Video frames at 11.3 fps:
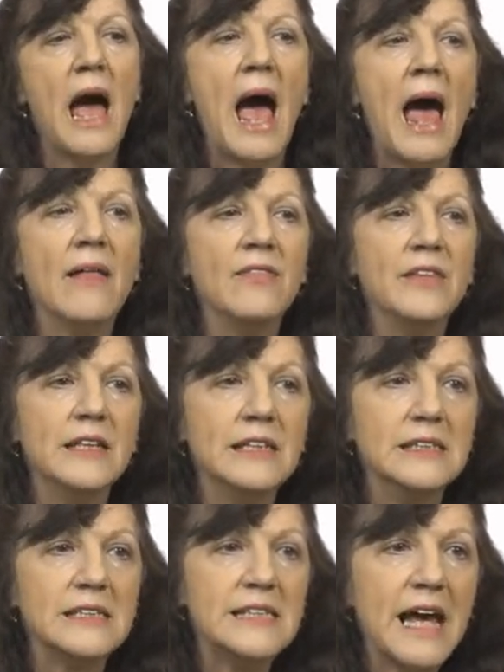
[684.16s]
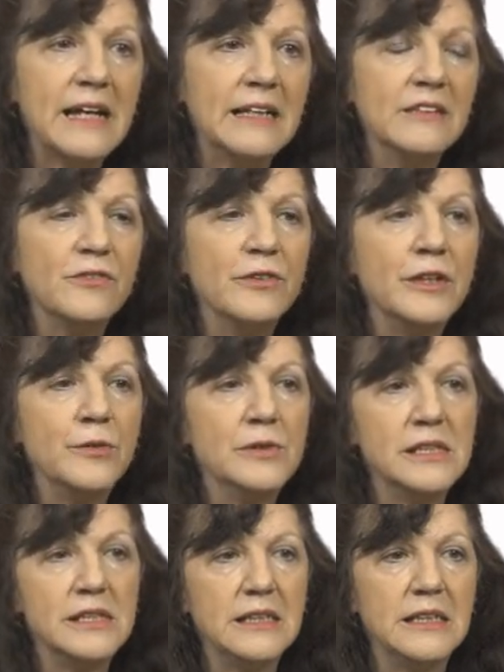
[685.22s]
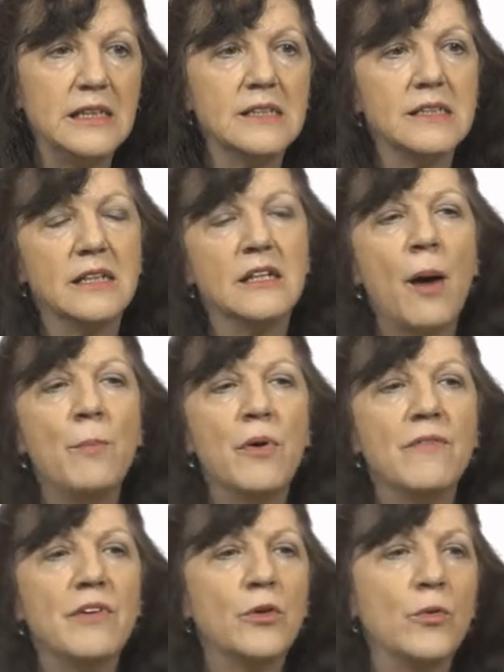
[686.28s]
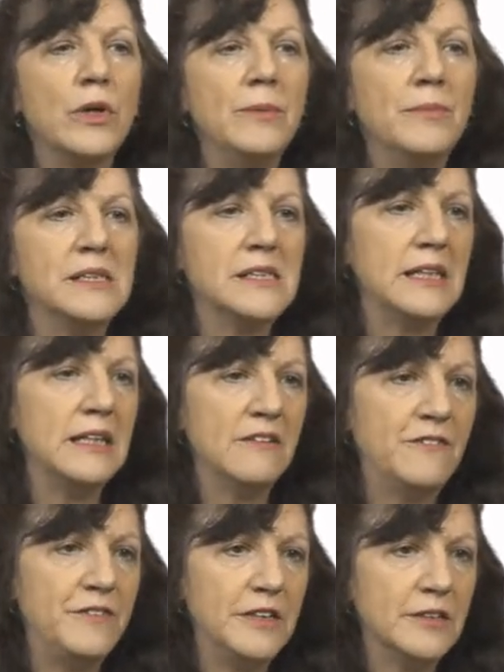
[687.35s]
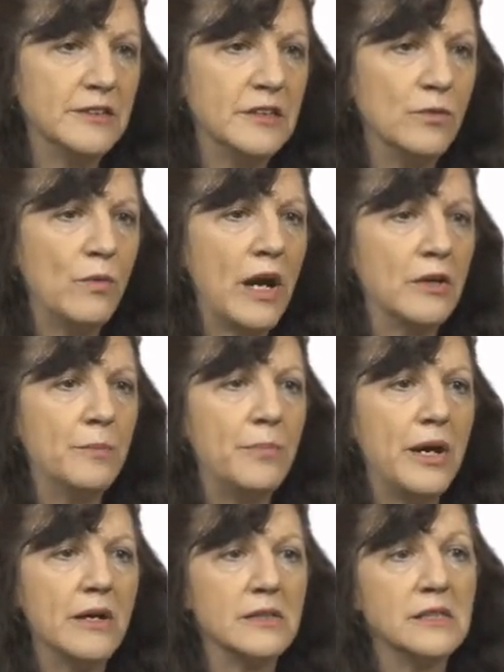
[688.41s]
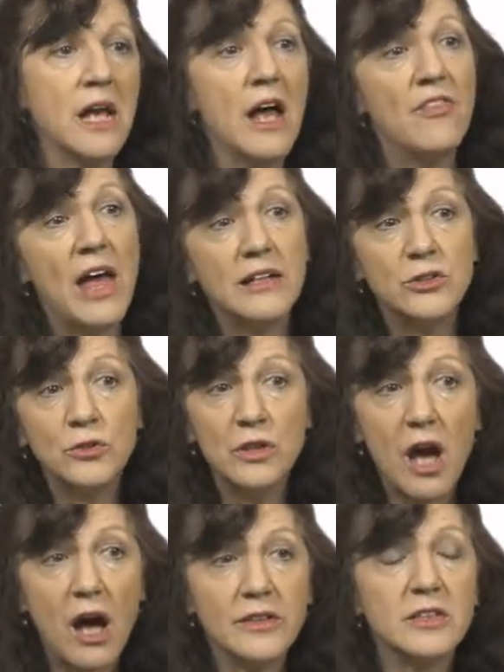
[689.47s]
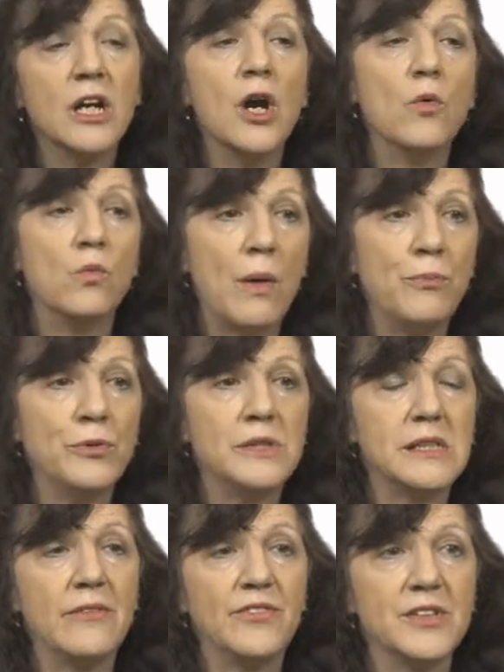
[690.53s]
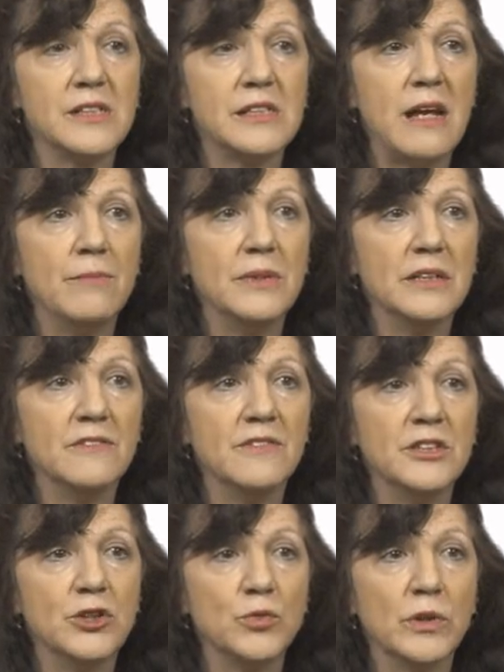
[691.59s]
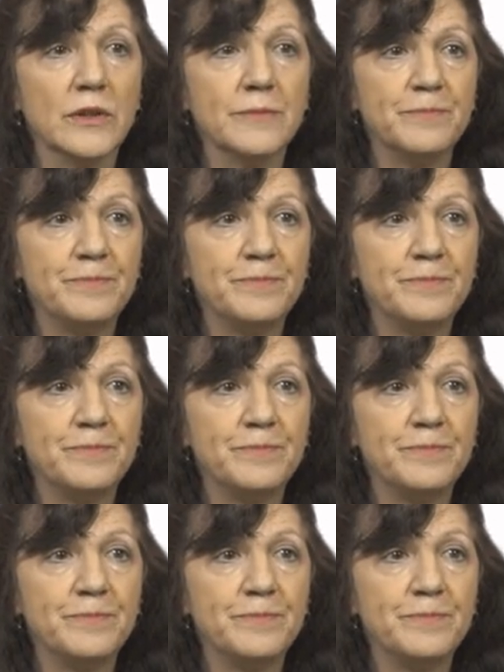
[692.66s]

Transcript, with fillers: And the second frequency is the number of agreements in a field in record pairs that do not represent the same individual.